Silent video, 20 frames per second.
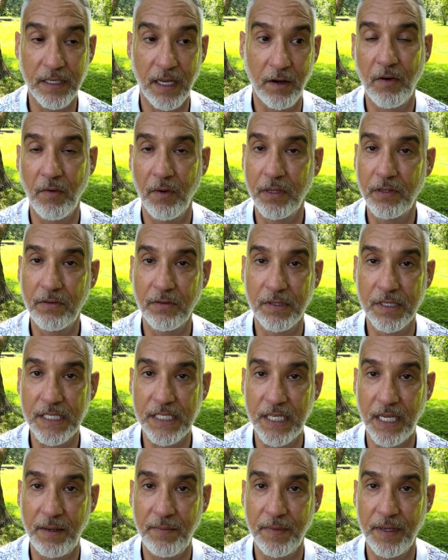I'm going through the
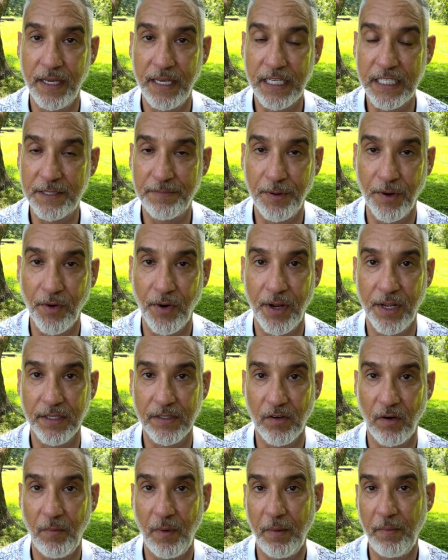same
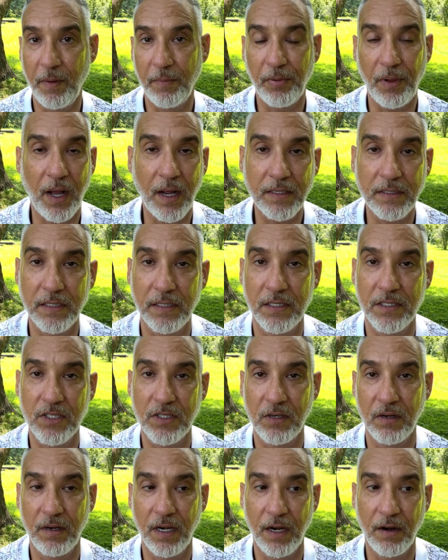experience or maybe blocked in a
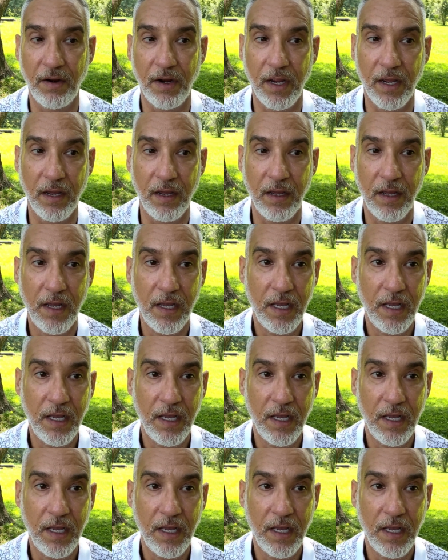certain area.